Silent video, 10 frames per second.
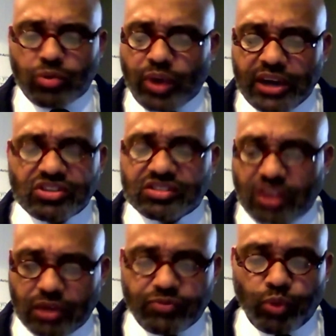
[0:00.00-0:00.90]
rage
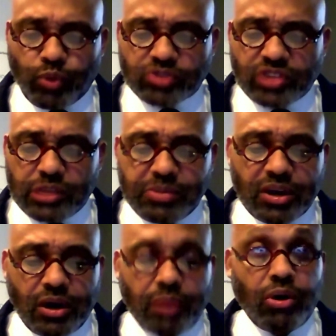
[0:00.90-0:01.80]
has unfortunately
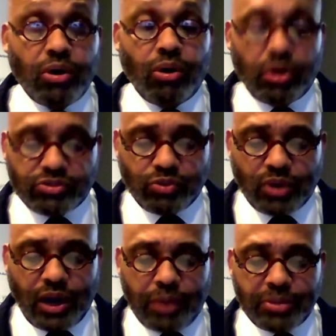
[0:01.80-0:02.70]
become all too
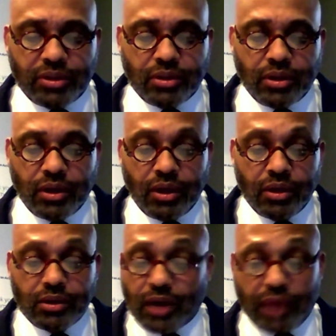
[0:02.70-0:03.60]
common.
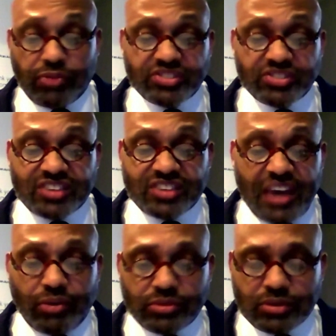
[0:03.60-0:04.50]
I've lost
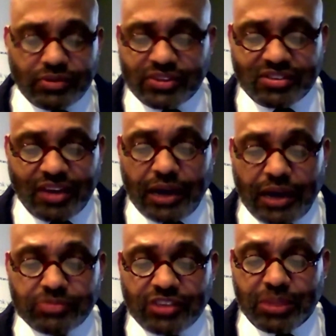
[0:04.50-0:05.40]
count the
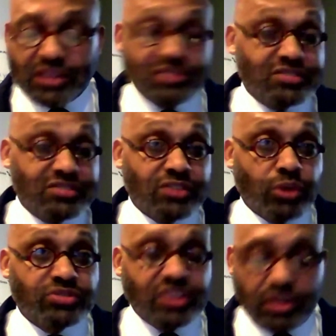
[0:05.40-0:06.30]
times I've been
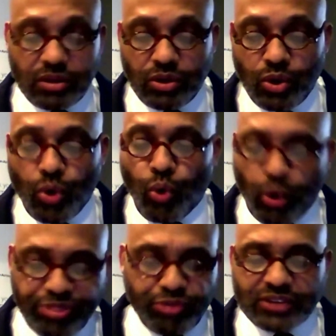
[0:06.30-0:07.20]
insulted or
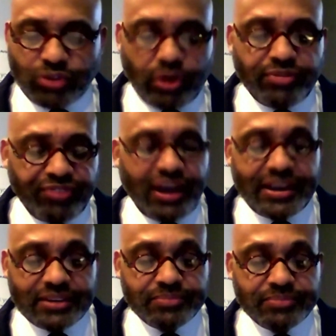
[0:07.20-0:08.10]
threatened on a flight
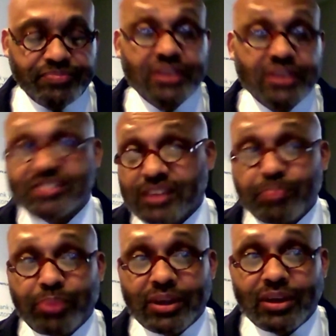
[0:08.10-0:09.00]

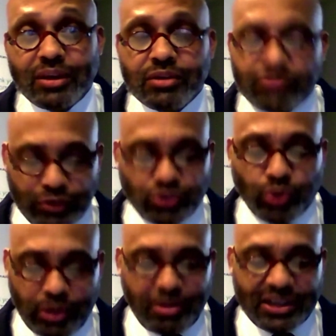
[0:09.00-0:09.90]
simply for
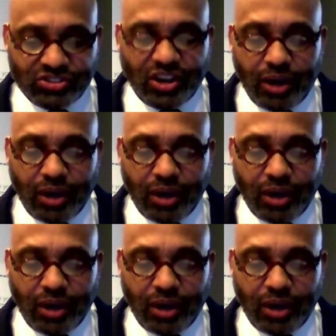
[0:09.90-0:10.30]
doing my job.